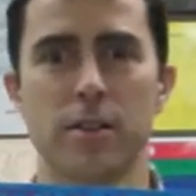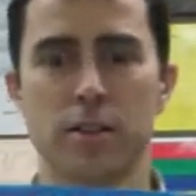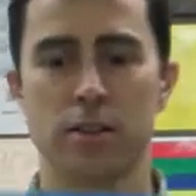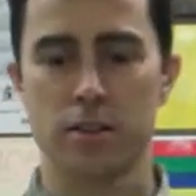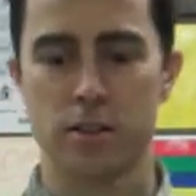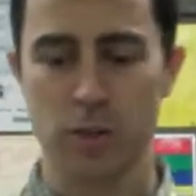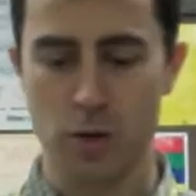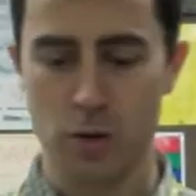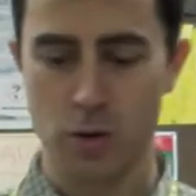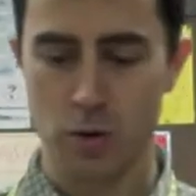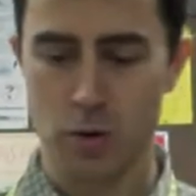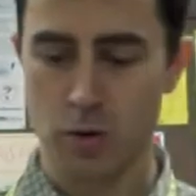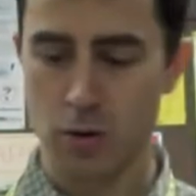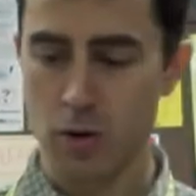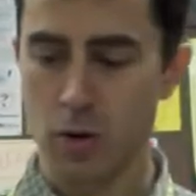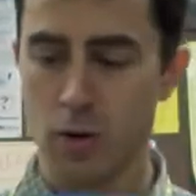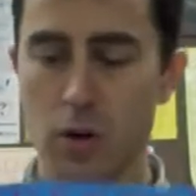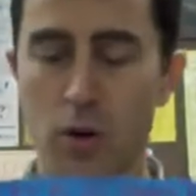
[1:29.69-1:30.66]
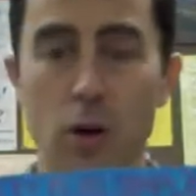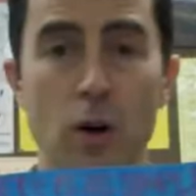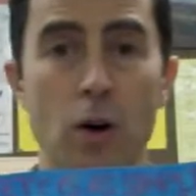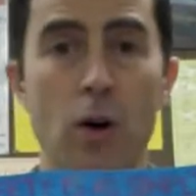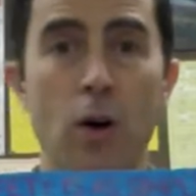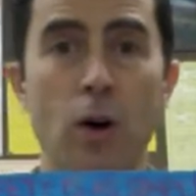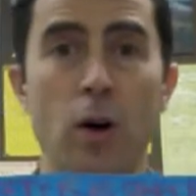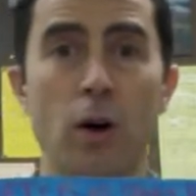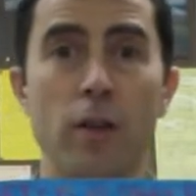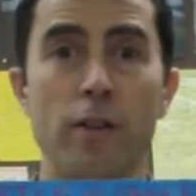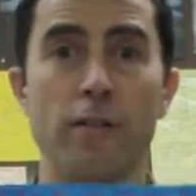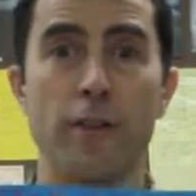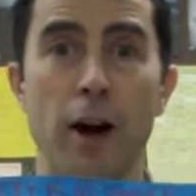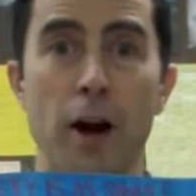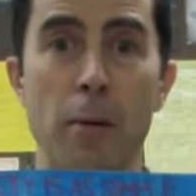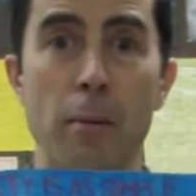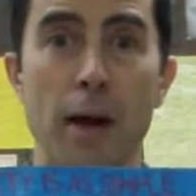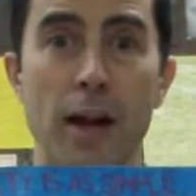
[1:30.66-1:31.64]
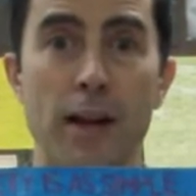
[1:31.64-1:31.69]
So the
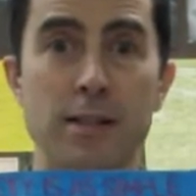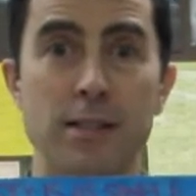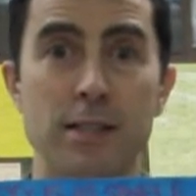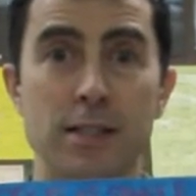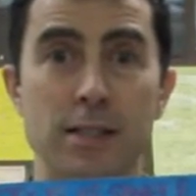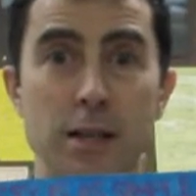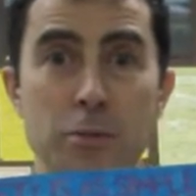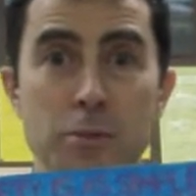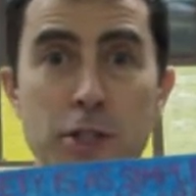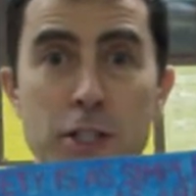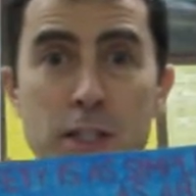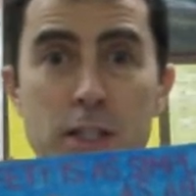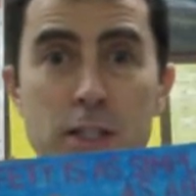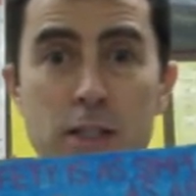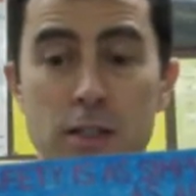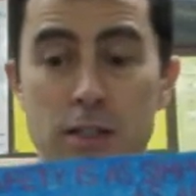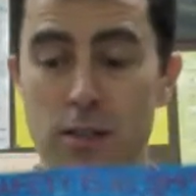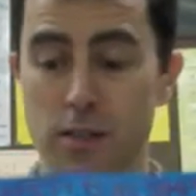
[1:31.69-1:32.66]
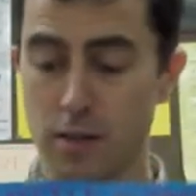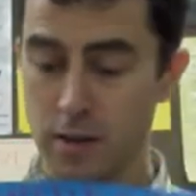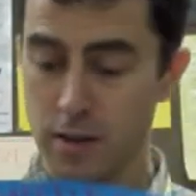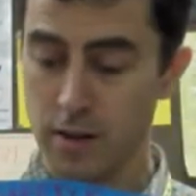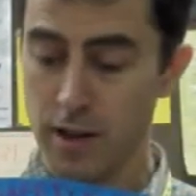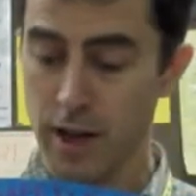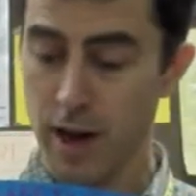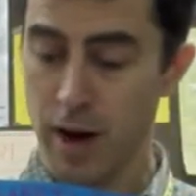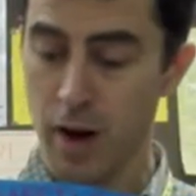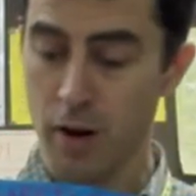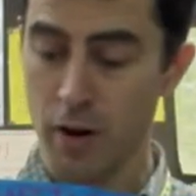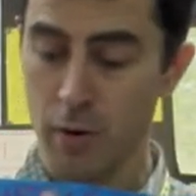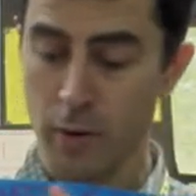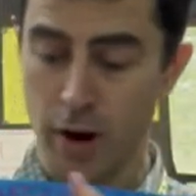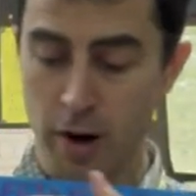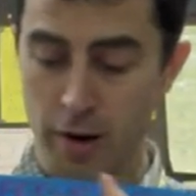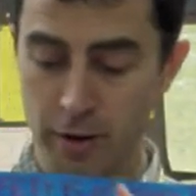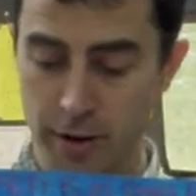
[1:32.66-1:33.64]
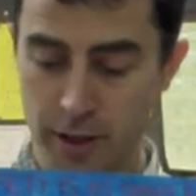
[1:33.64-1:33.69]
fireman is the subject. The air
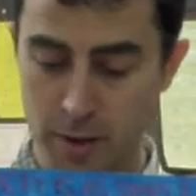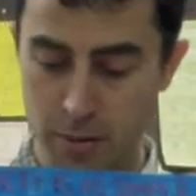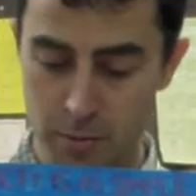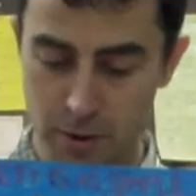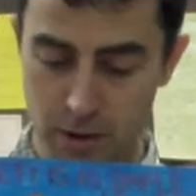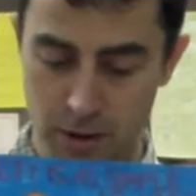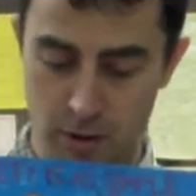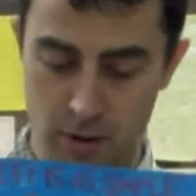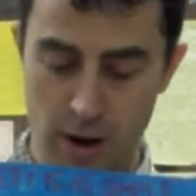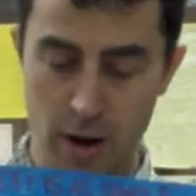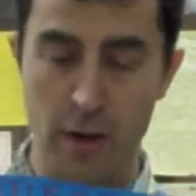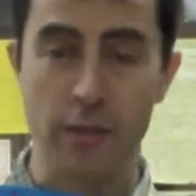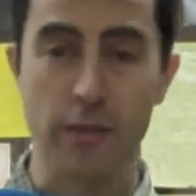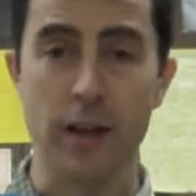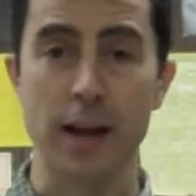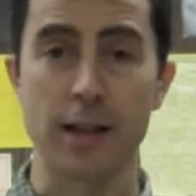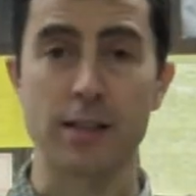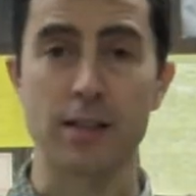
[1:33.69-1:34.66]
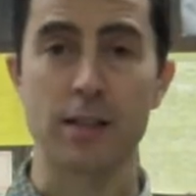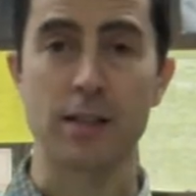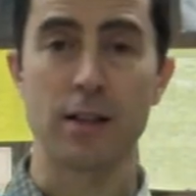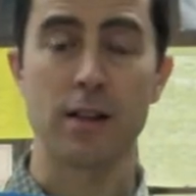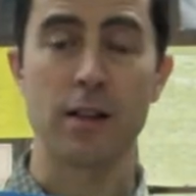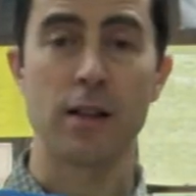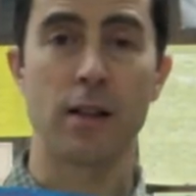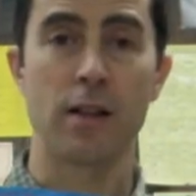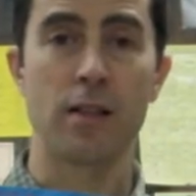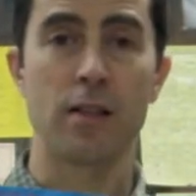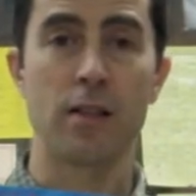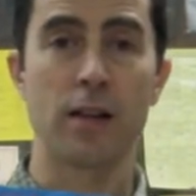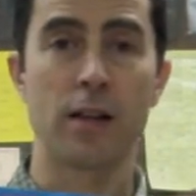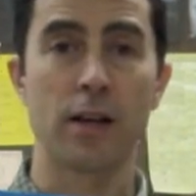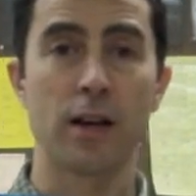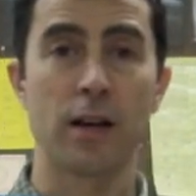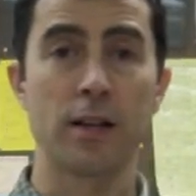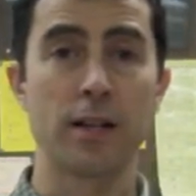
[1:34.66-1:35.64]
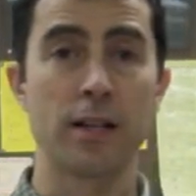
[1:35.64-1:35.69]
around him and the ground, that's
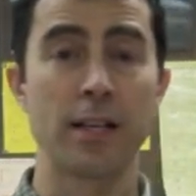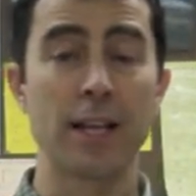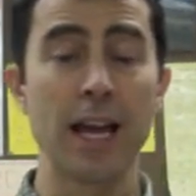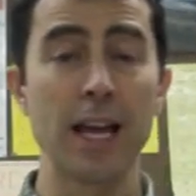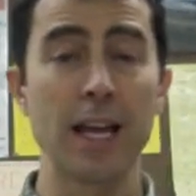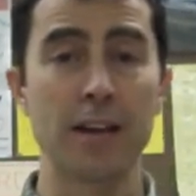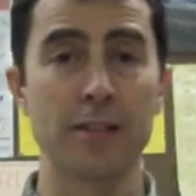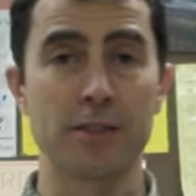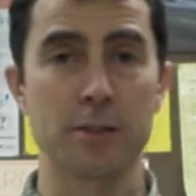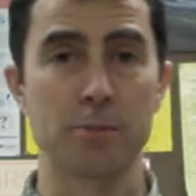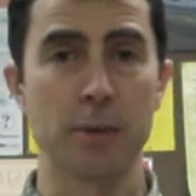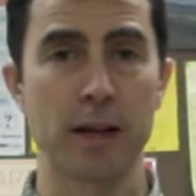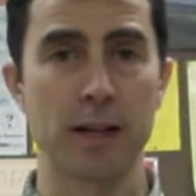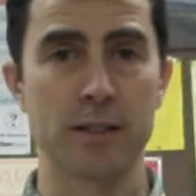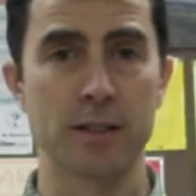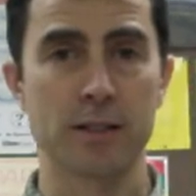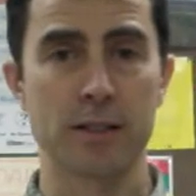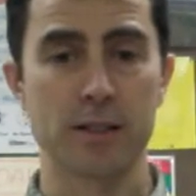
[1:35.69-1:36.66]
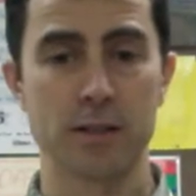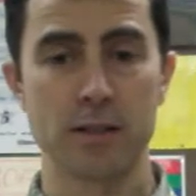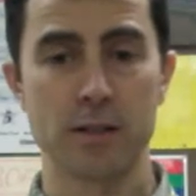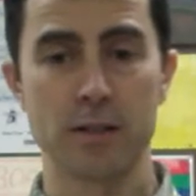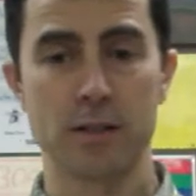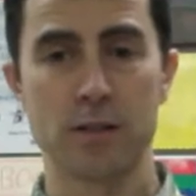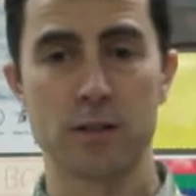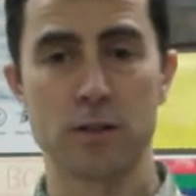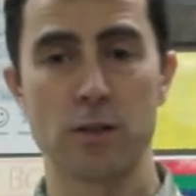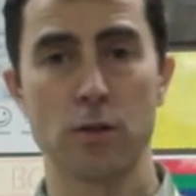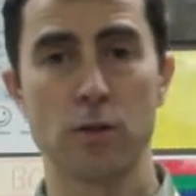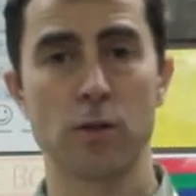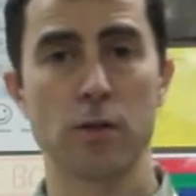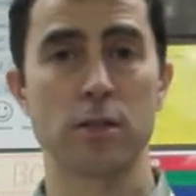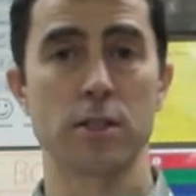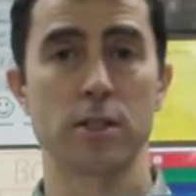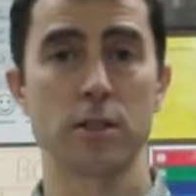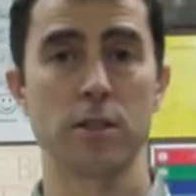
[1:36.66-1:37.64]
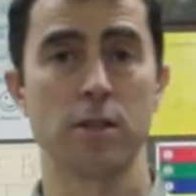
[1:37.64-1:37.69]
the negative space. So
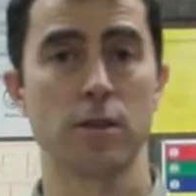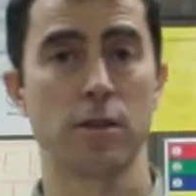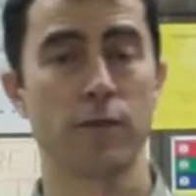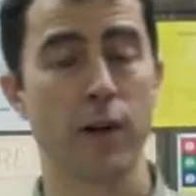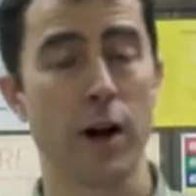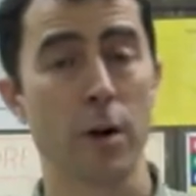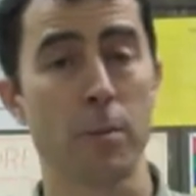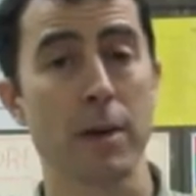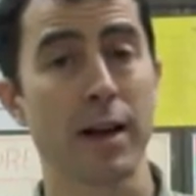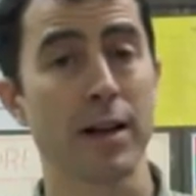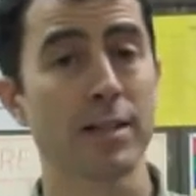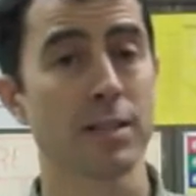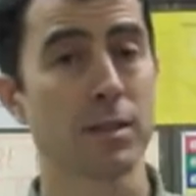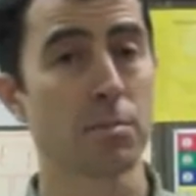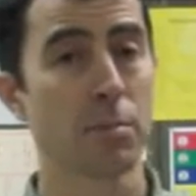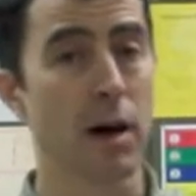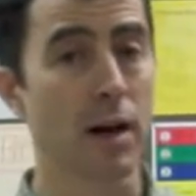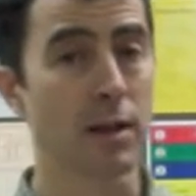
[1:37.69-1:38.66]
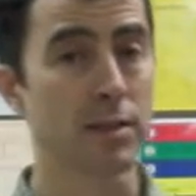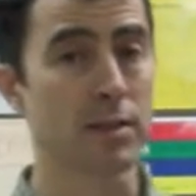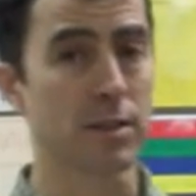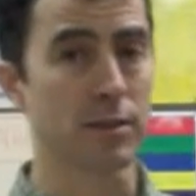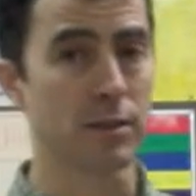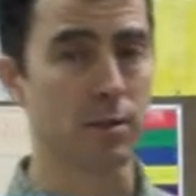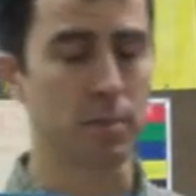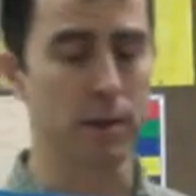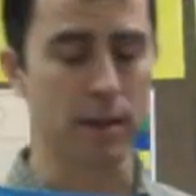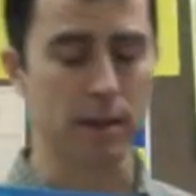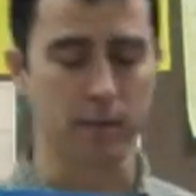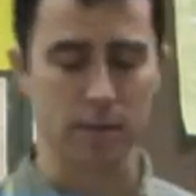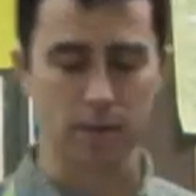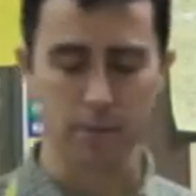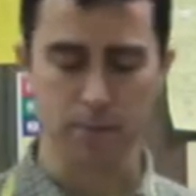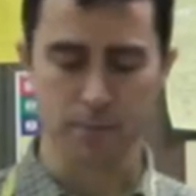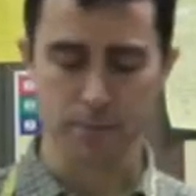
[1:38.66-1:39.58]
the fireman is the positive space.